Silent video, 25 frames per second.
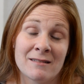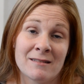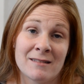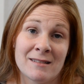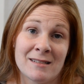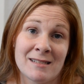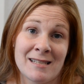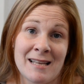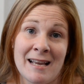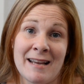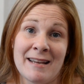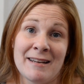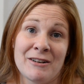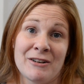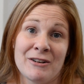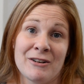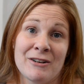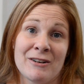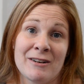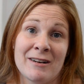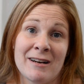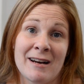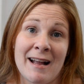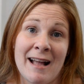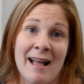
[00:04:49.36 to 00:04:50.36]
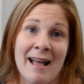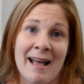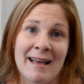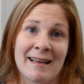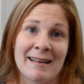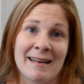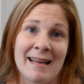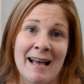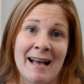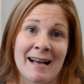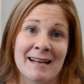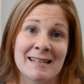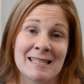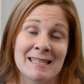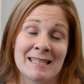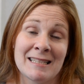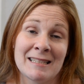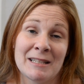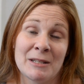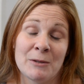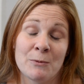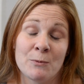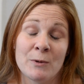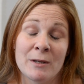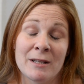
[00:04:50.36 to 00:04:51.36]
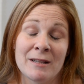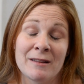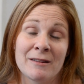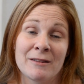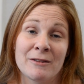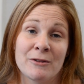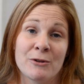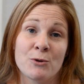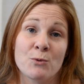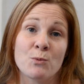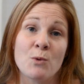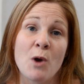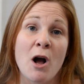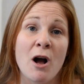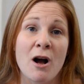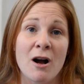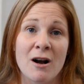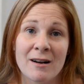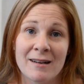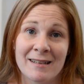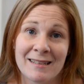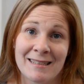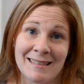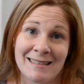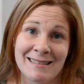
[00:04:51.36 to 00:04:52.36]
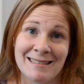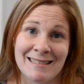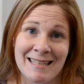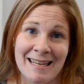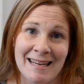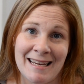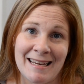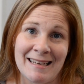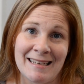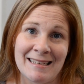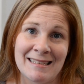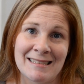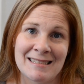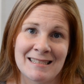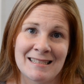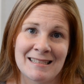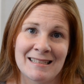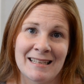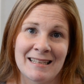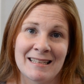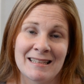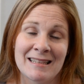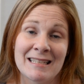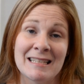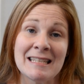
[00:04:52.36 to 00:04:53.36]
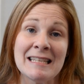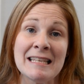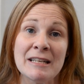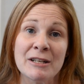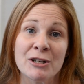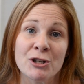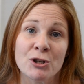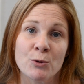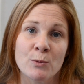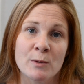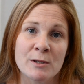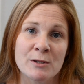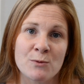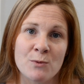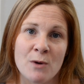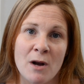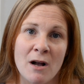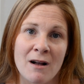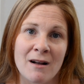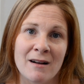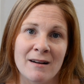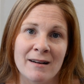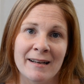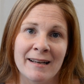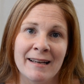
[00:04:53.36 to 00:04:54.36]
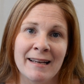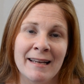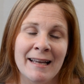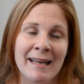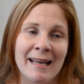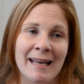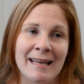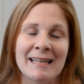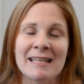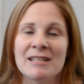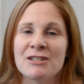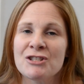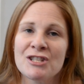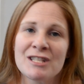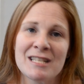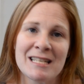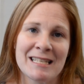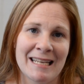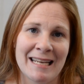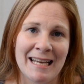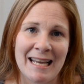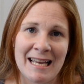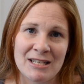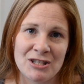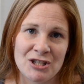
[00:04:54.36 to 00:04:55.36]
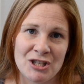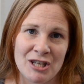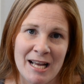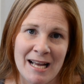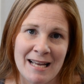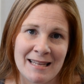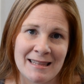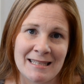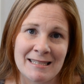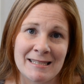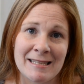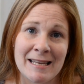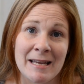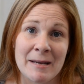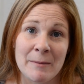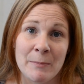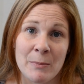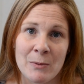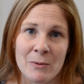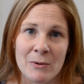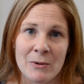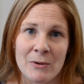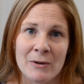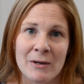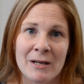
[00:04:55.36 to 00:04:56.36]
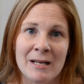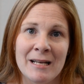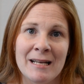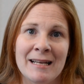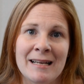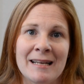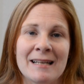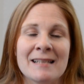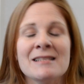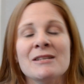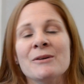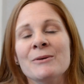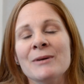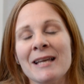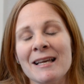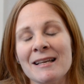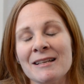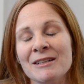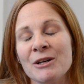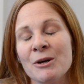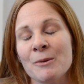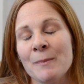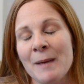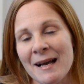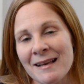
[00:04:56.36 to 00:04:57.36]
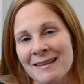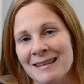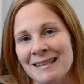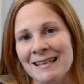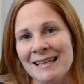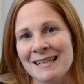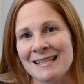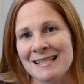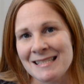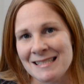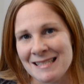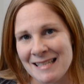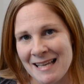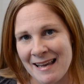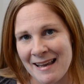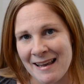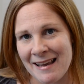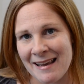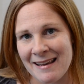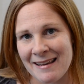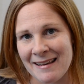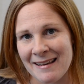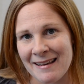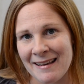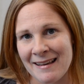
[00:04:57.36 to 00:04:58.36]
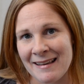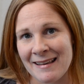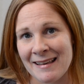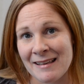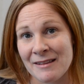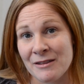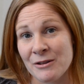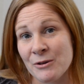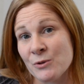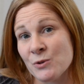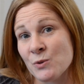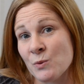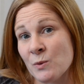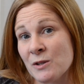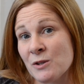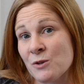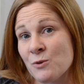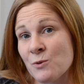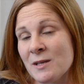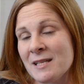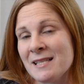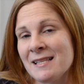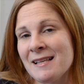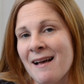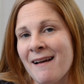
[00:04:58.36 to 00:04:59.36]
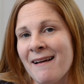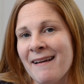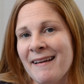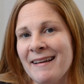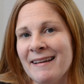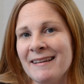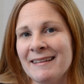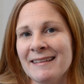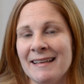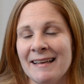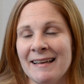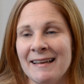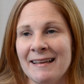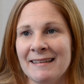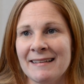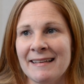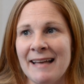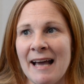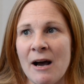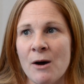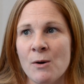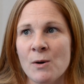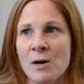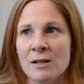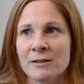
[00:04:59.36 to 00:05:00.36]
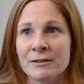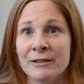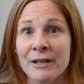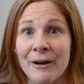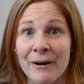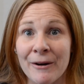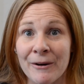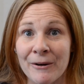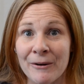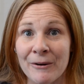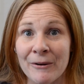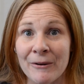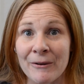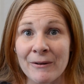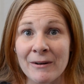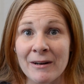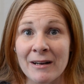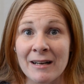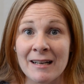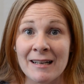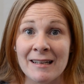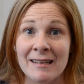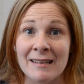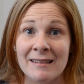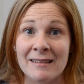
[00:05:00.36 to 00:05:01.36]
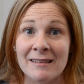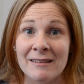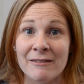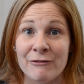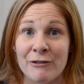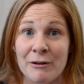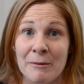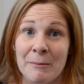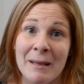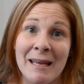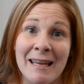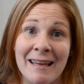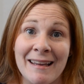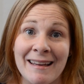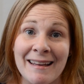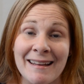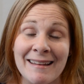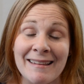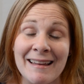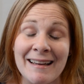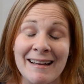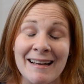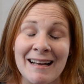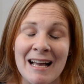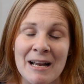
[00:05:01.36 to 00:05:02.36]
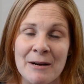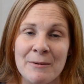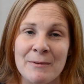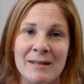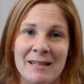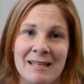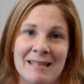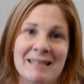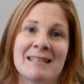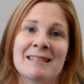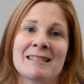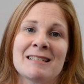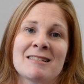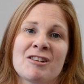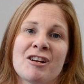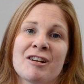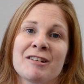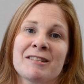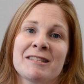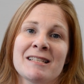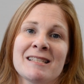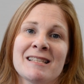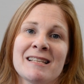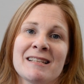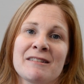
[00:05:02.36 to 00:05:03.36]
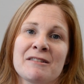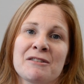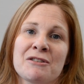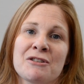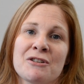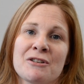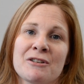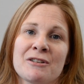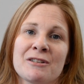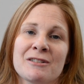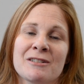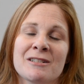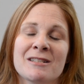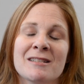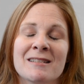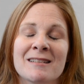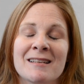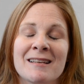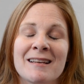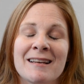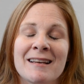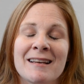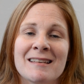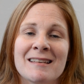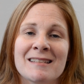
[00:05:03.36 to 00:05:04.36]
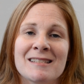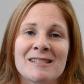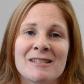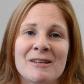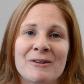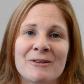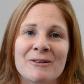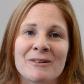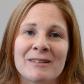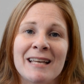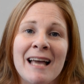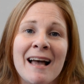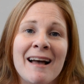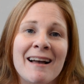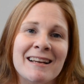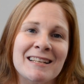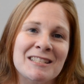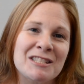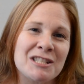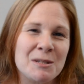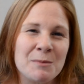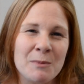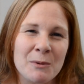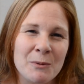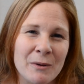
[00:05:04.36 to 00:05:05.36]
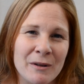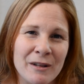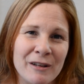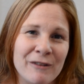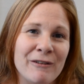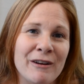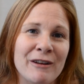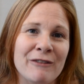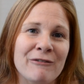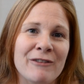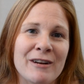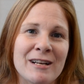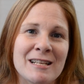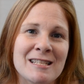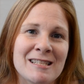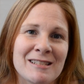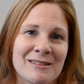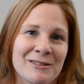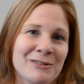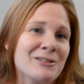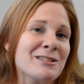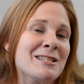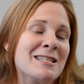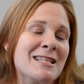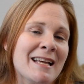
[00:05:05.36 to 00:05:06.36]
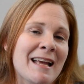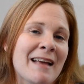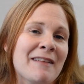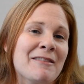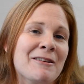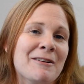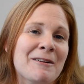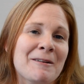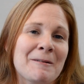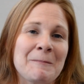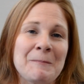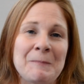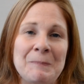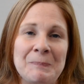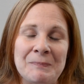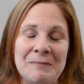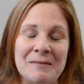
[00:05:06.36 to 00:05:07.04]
signer had accidentally written the wrong date, like the year was wrong, and he just didn't catch it at the table. And so he had to go back the next day and get those ones re-signed. And now I'll know, for me, like, I really need to check the signatures. So yeah, it's just been really fun for us to learn together.